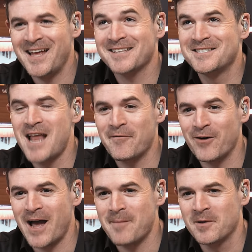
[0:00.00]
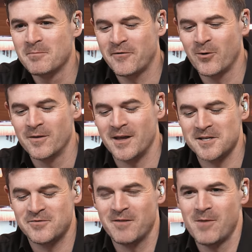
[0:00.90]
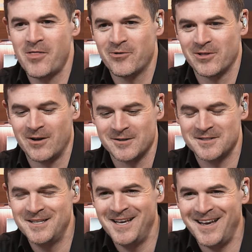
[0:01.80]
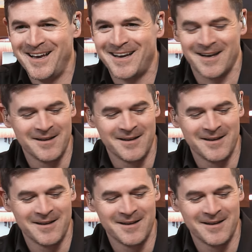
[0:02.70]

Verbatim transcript: That has never I, happened I before in the history of mother-in-laws. Yeah.